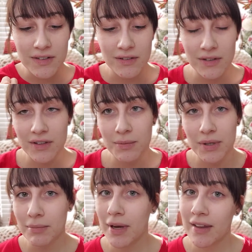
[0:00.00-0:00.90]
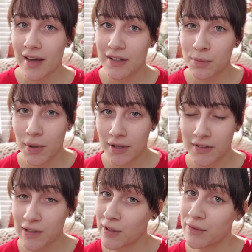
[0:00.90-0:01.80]
going to be my last
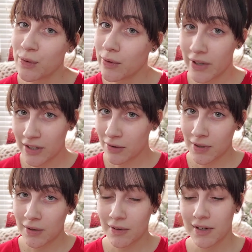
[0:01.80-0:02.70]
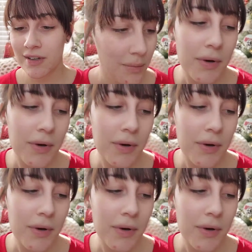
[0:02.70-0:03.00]
box of 2021.